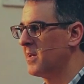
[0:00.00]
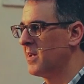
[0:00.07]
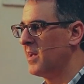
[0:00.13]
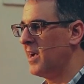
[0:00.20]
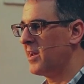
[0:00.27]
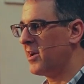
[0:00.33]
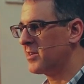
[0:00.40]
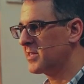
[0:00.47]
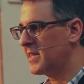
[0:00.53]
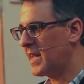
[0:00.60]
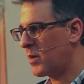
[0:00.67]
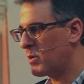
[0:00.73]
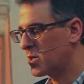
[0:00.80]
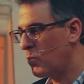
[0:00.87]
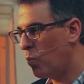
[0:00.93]
and asking that
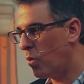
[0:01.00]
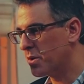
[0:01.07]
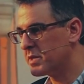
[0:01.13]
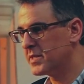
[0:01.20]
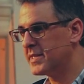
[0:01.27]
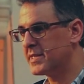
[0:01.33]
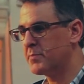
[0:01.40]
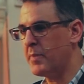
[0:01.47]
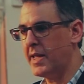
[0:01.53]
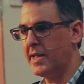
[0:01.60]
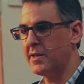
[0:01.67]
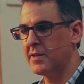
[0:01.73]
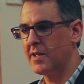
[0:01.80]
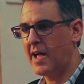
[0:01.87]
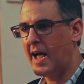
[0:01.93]
question, what does this mean?
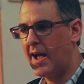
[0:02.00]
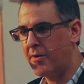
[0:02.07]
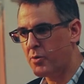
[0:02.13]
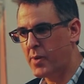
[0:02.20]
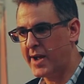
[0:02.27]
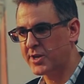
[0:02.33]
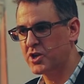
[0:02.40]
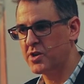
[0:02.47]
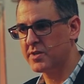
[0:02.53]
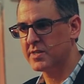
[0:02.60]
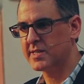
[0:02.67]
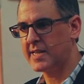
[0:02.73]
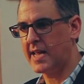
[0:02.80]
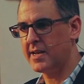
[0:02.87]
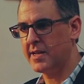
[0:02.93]
How do we actually
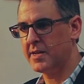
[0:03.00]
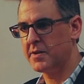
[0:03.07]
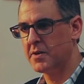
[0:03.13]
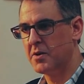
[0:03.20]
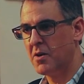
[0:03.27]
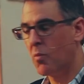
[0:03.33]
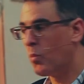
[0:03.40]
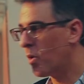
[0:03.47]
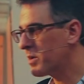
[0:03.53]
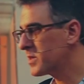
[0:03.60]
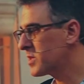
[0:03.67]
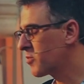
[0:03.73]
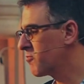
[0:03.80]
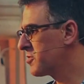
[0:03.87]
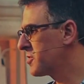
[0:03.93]
understand it? What is
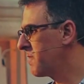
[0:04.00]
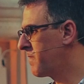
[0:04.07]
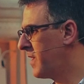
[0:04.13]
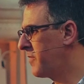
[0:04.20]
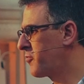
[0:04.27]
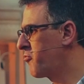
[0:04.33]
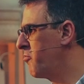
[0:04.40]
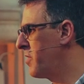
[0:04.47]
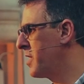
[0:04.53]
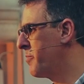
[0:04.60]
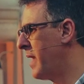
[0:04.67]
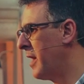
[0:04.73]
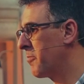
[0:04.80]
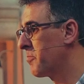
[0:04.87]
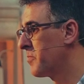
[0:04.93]
the Christian faith truly
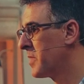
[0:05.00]
about?